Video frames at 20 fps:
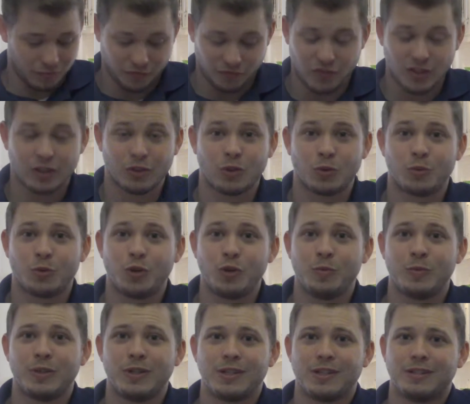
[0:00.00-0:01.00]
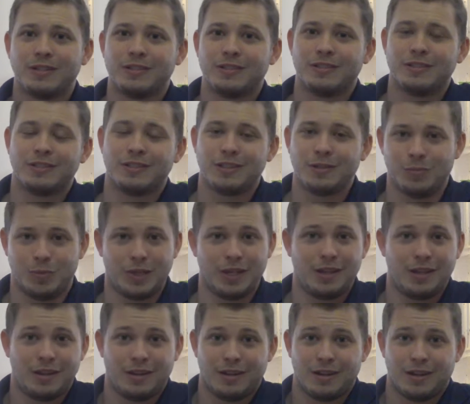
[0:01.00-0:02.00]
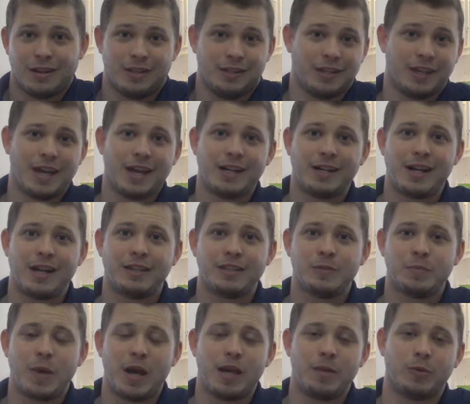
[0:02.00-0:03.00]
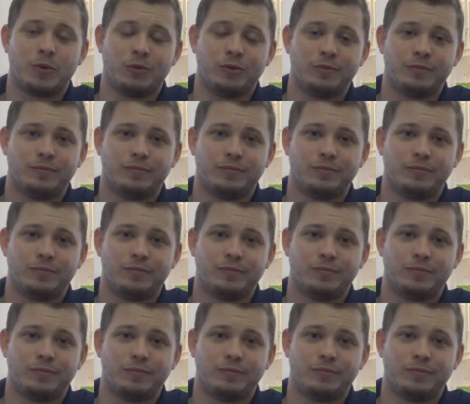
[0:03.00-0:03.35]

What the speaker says: fit the rubric to be in the canonized Bible?